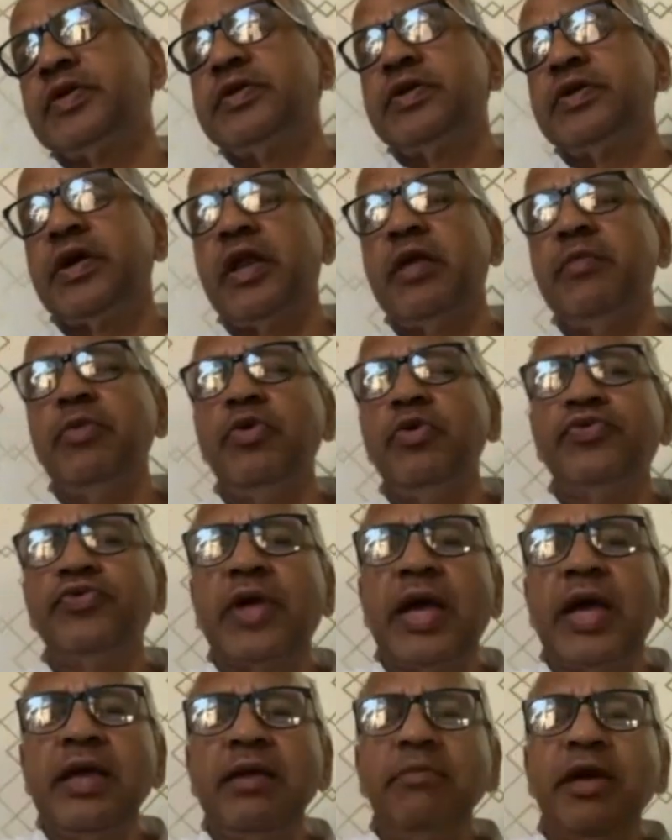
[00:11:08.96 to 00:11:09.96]
Remove
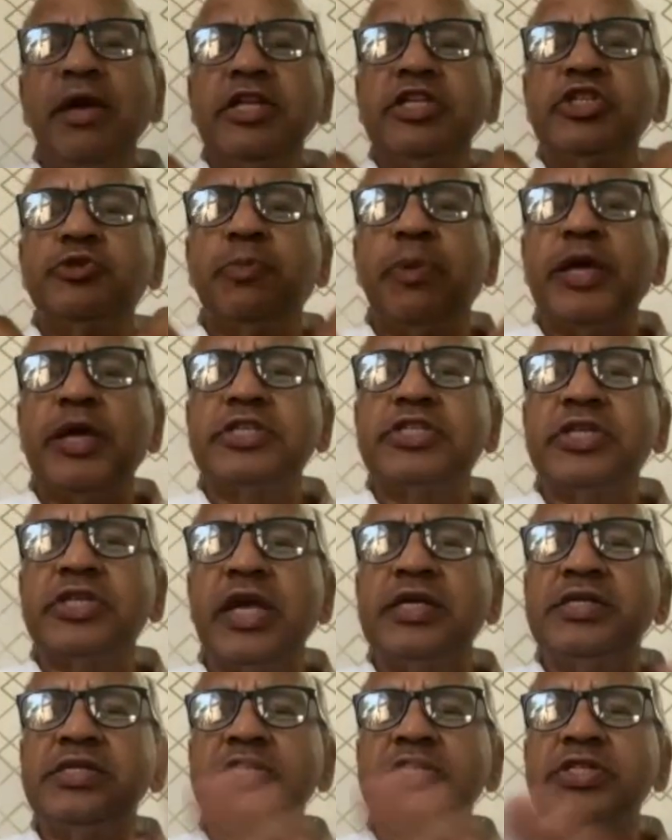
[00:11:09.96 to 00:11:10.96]
time and space,
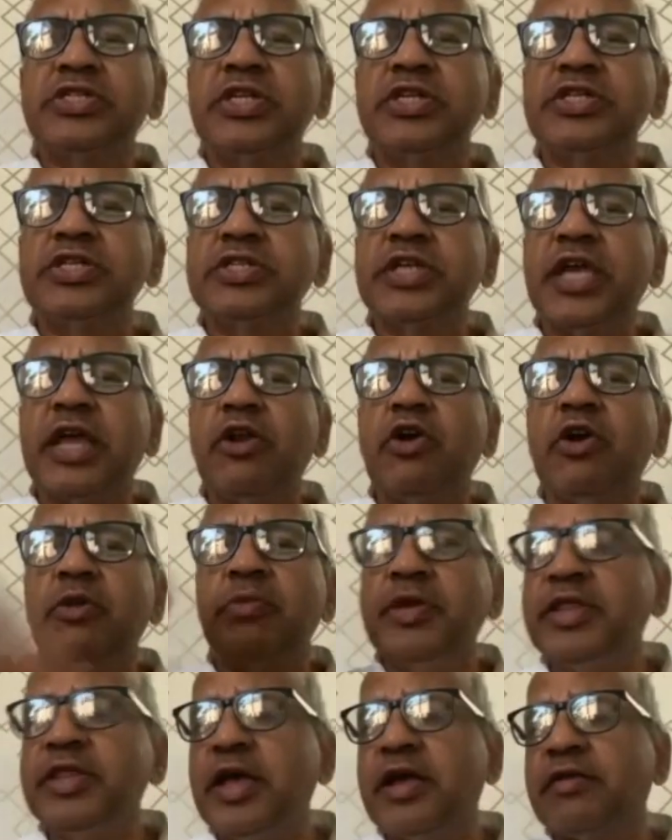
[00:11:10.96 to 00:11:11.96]
existence cannot
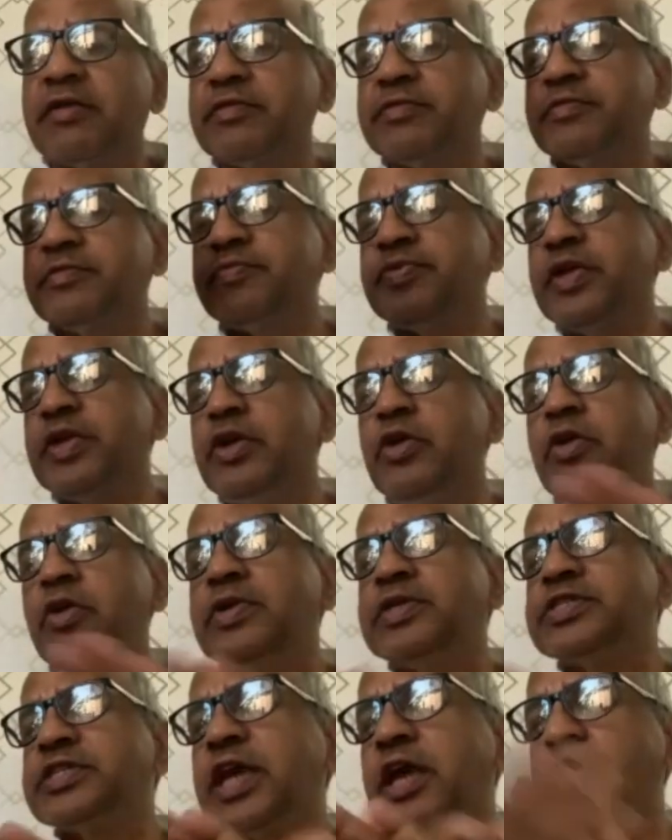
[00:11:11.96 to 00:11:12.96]
be there. The
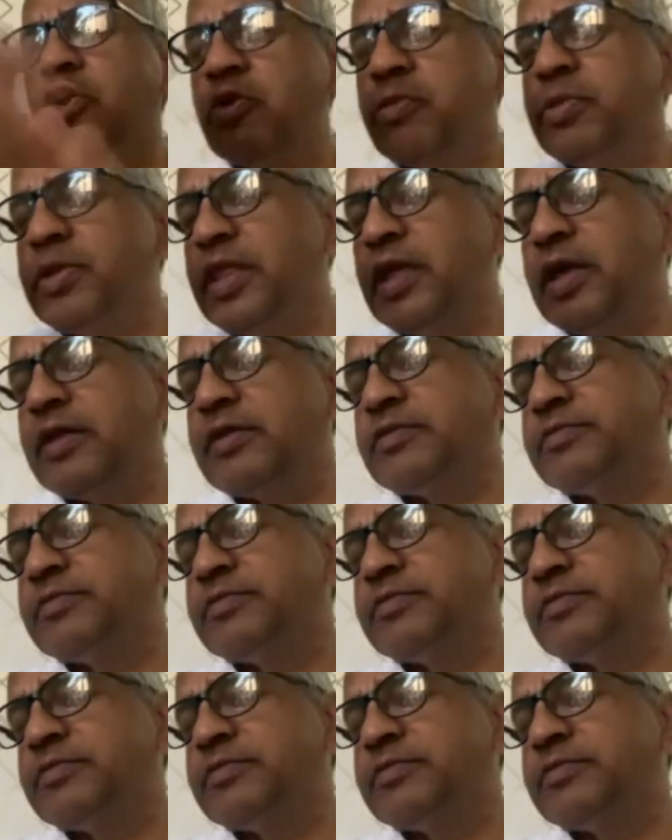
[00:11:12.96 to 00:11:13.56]
universe cannot be there.